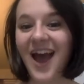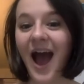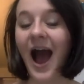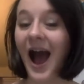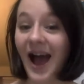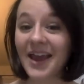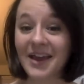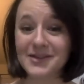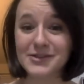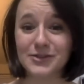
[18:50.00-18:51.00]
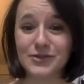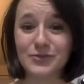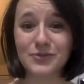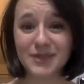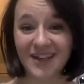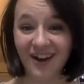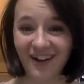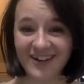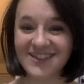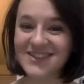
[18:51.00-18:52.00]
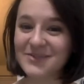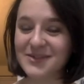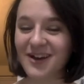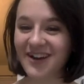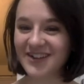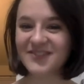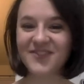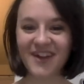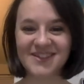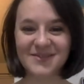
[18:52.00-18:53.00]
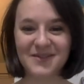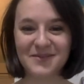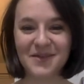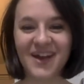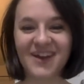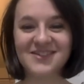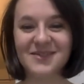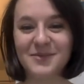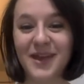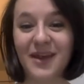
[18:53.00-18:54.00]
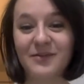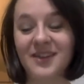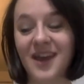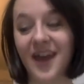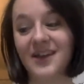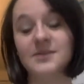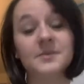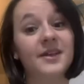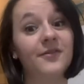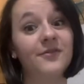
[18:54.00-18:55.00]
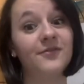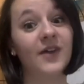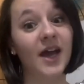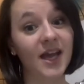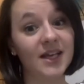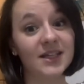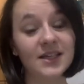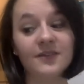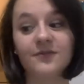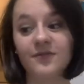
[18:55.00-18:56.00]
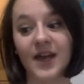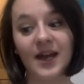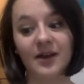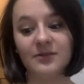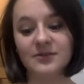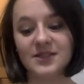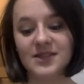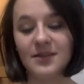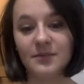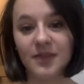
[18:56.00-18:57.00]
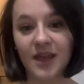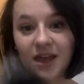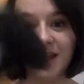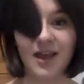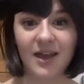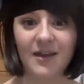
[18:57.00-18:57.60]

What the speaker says: I had to search really hard because it was hard to find something in my house that began with an X, but I finally found something.